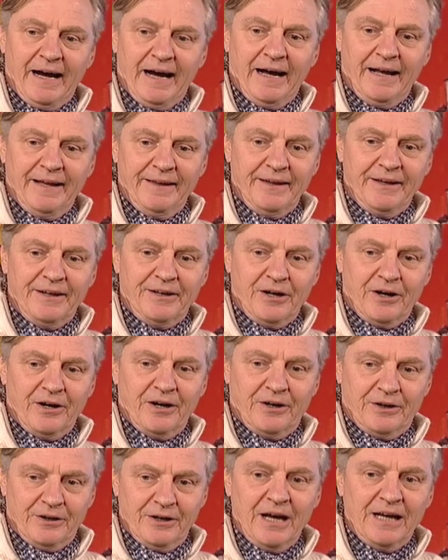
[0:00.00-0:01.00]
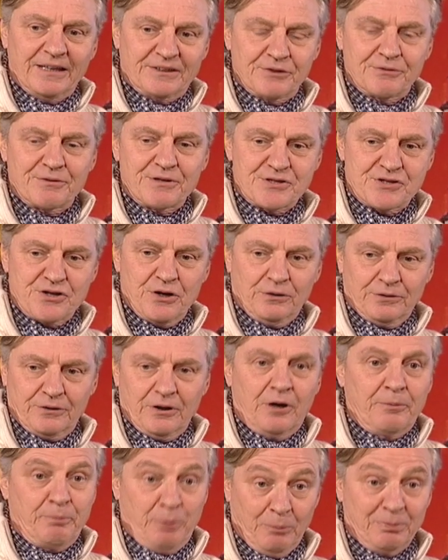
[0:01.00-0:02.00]
and that as a result,
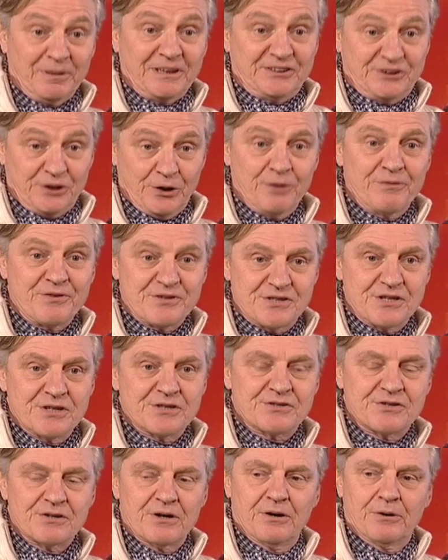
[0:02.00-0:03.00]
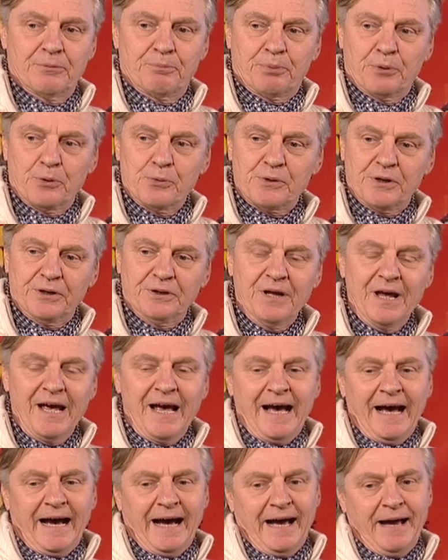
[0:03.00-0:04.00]
our public services are broken.
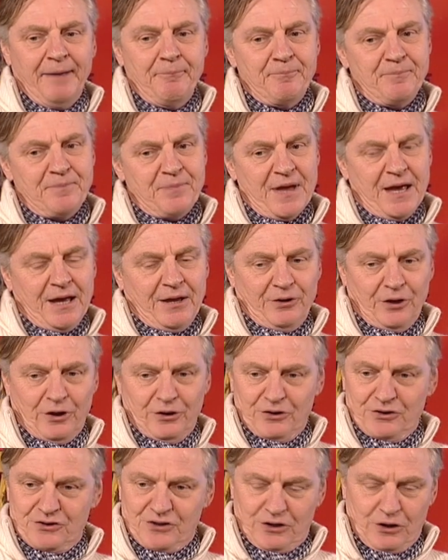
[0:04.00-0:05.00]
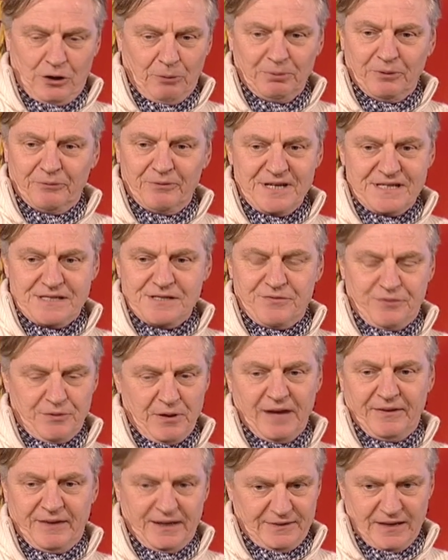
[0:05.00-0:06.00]
Now, there's a couple of reasons for
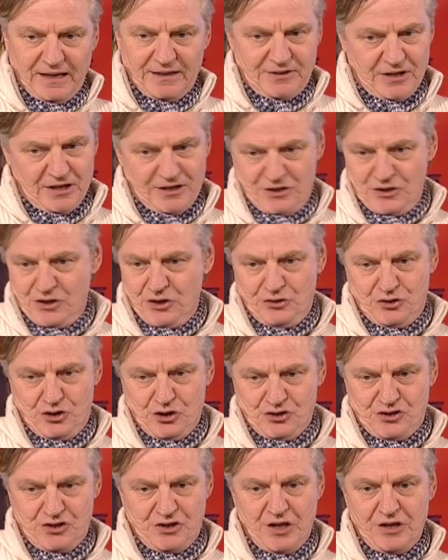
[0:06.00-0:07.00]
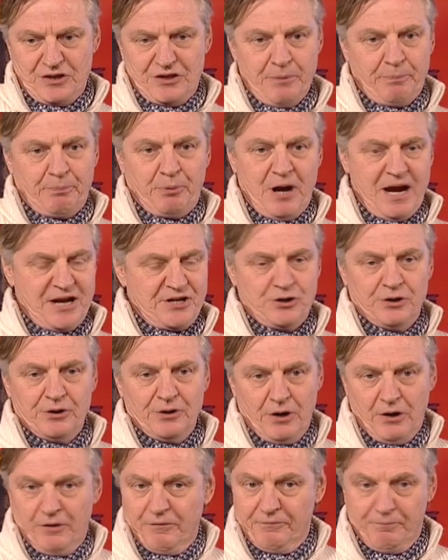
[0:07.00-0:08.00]
that. I think that the pressure
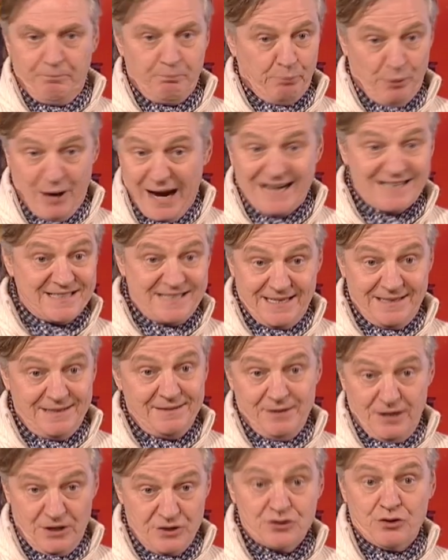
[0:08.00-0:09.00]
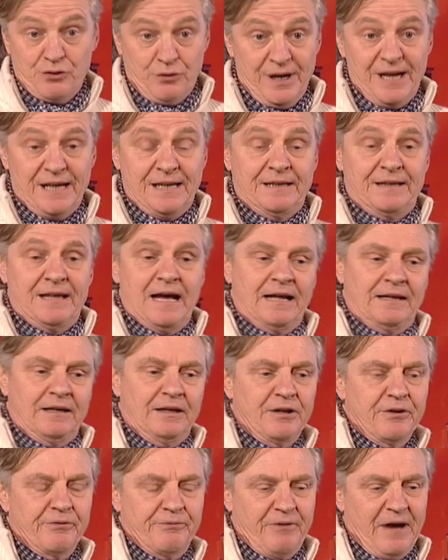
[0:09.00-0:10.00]
of Brexit has created that,
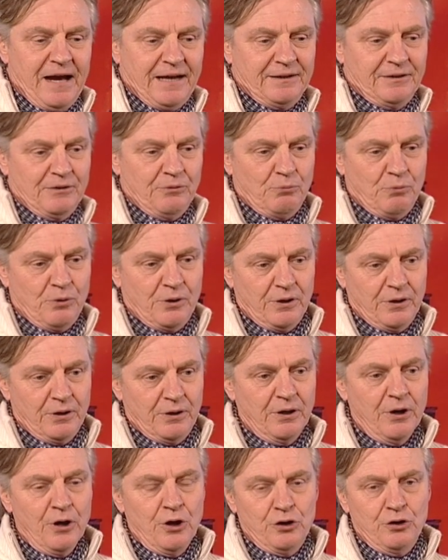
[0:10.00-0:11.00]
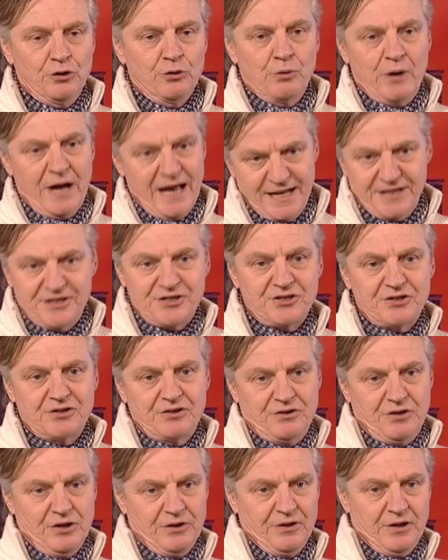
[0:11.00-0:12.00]
and the fact that we're, you know,
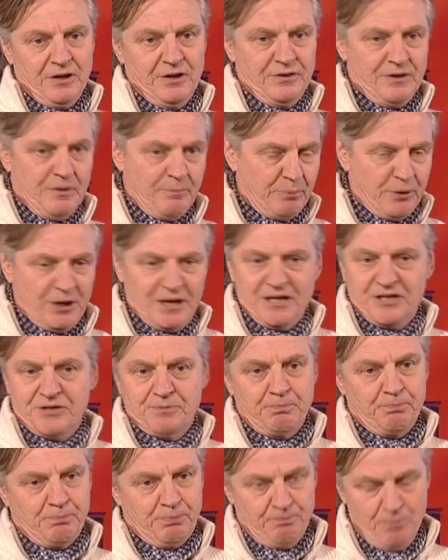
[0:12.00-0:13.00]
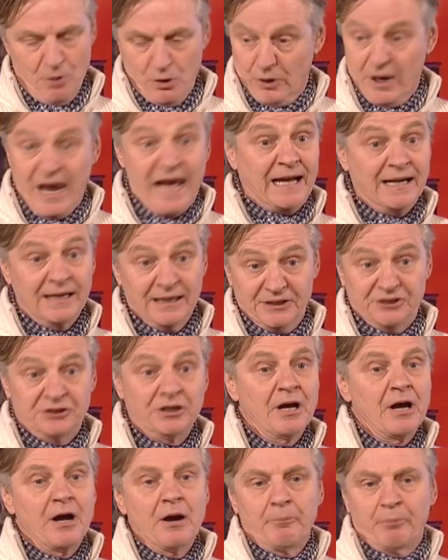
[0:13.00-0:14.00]
hitched to the British or English
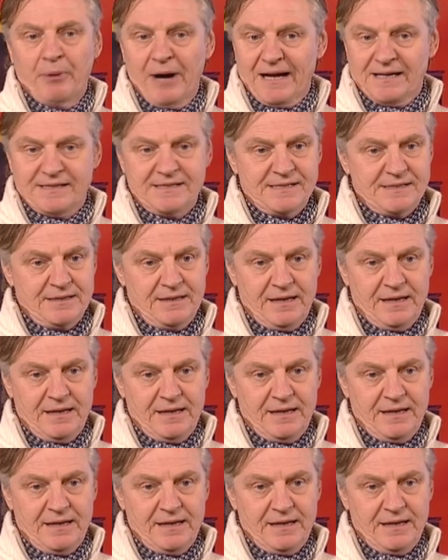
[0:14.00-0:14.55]
Brexit